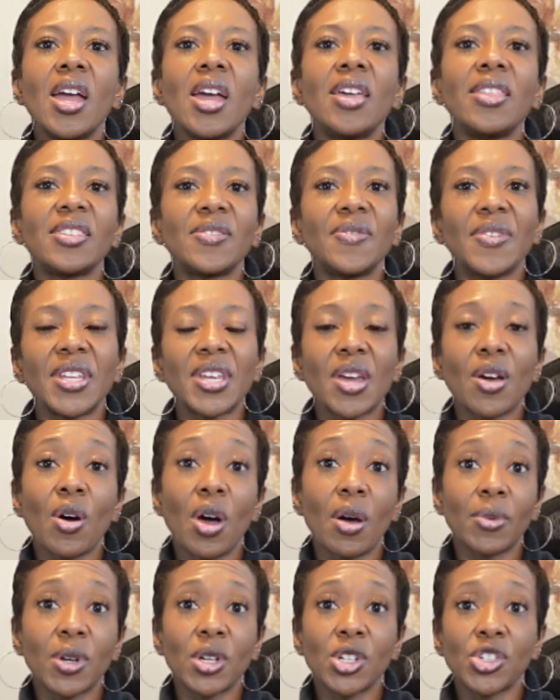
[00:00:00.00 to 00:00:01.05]
this video,
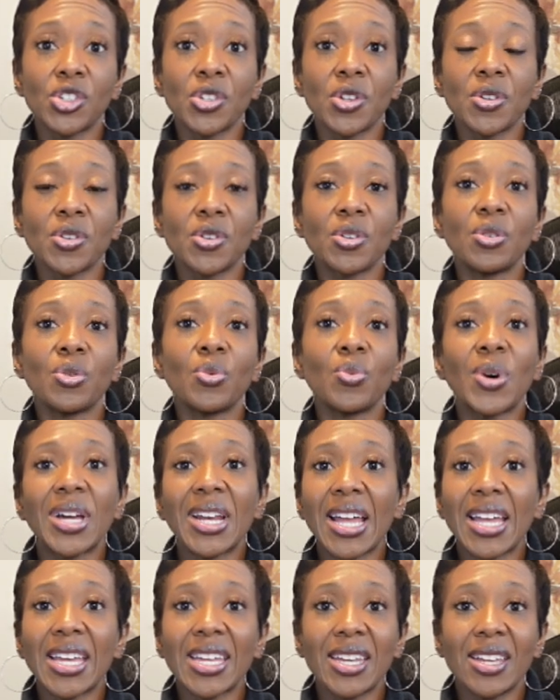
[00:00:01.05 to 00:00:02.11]
I'm going to show you what
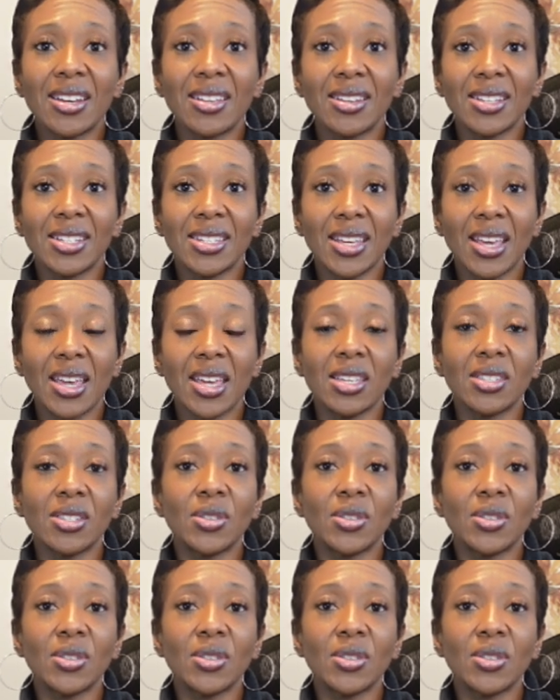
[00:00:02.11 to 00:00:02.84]
I eat in a day